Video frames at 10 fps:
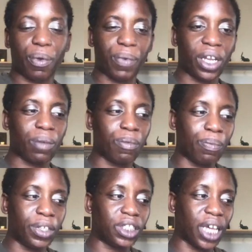I've made a
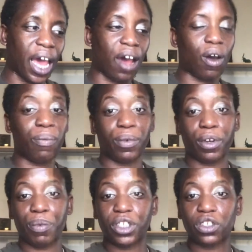commitment to how I'm going to
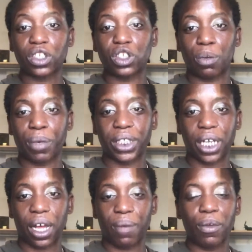be structuring my
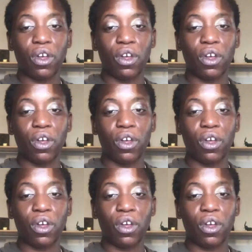time